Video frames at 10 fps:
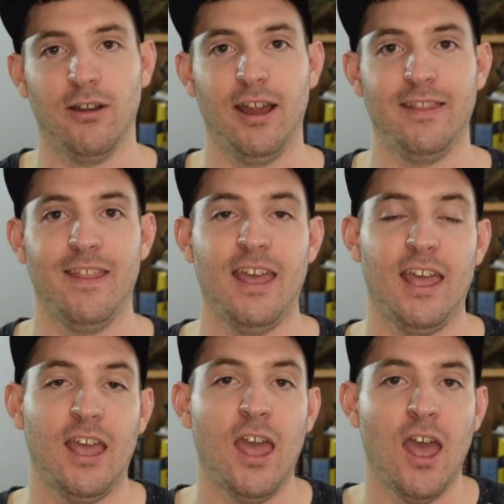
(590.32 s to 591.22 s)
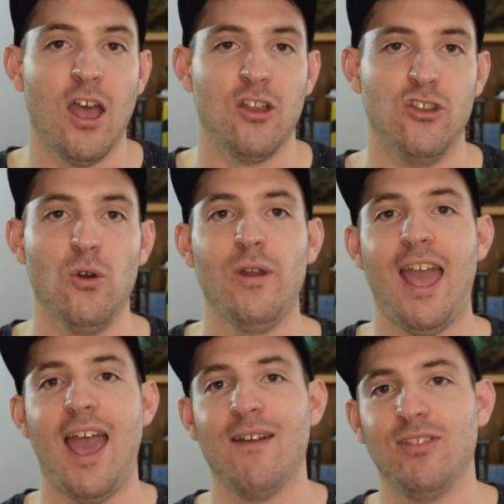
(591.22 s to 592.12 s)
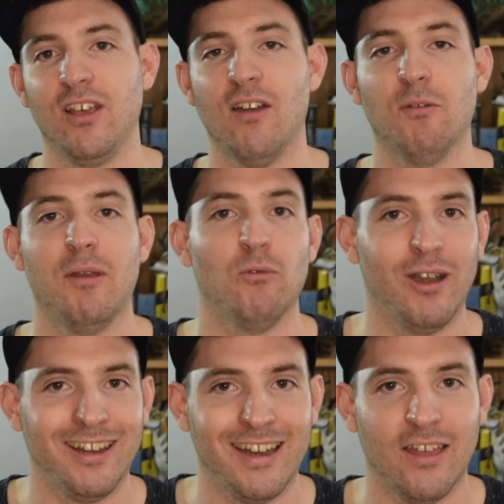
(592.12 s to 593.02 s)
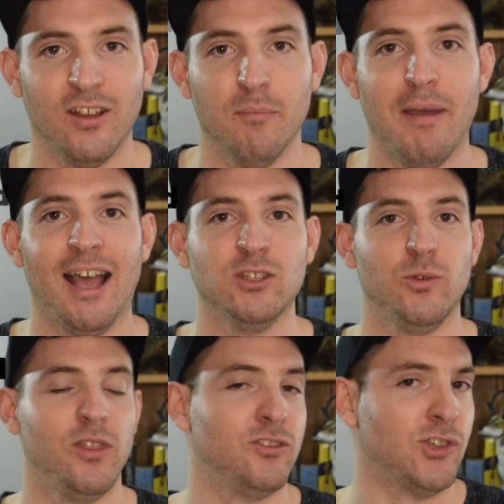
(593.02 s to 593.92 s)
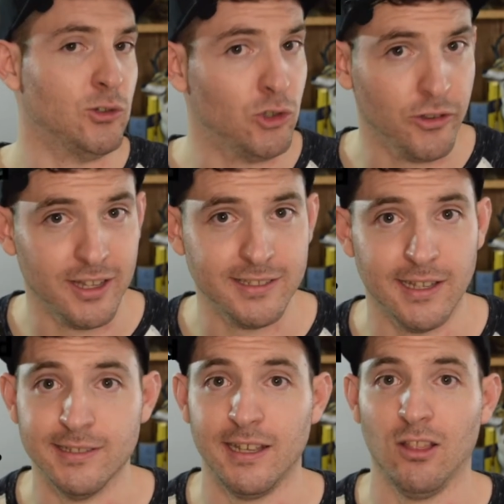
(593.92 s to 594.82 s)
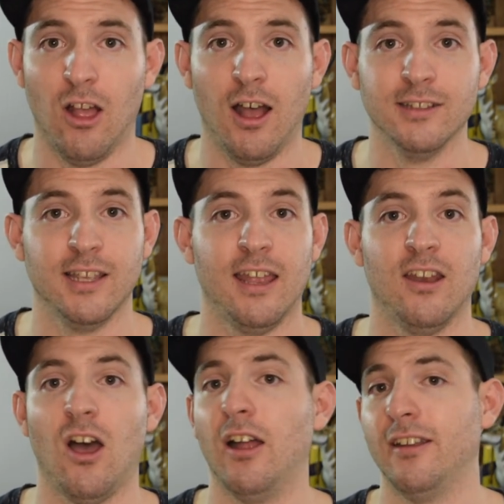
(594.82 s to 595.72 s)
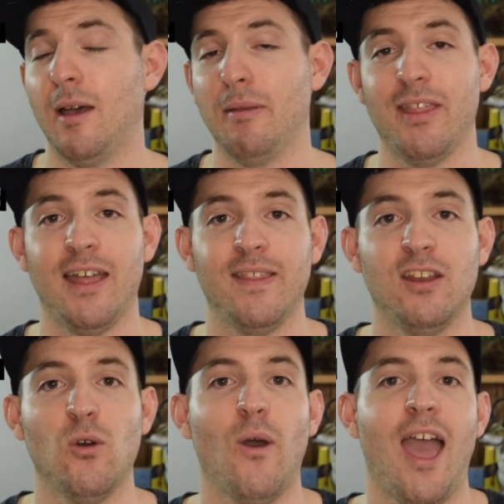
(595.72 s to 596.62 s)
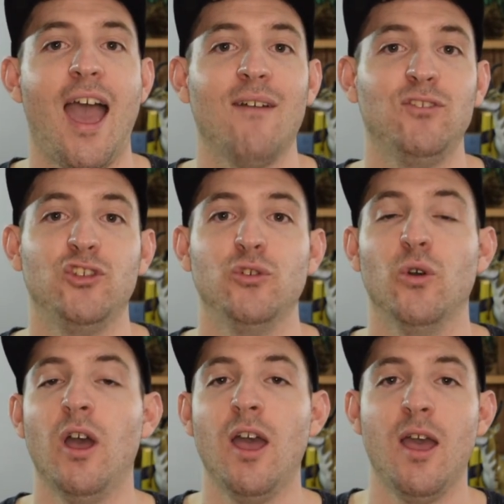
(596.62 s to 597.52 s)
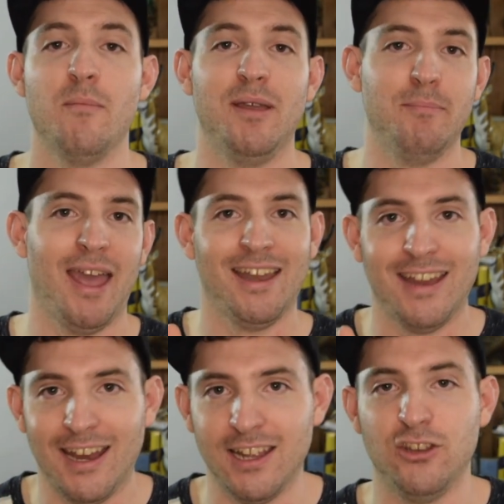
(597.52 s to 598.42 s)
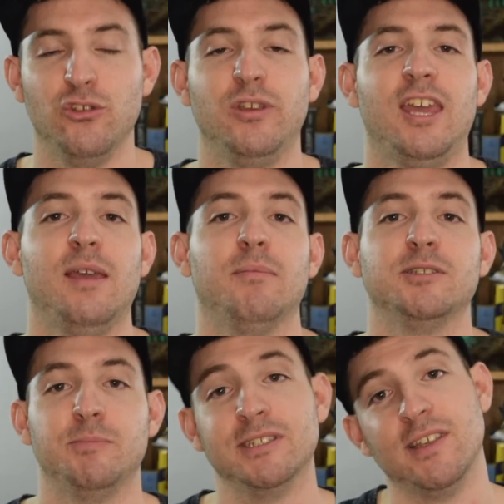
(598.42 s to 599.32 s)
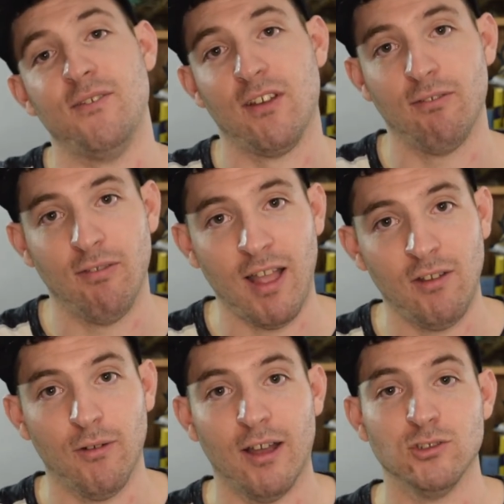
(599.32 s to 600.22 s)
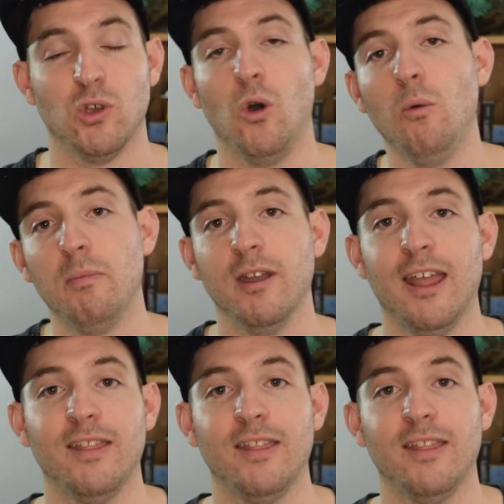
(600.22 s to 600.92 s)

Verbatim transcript: All right. They don't have the government running down their backs with social distancing laws. And on top of that, they don't have to be mandated to keep specific flight routes open.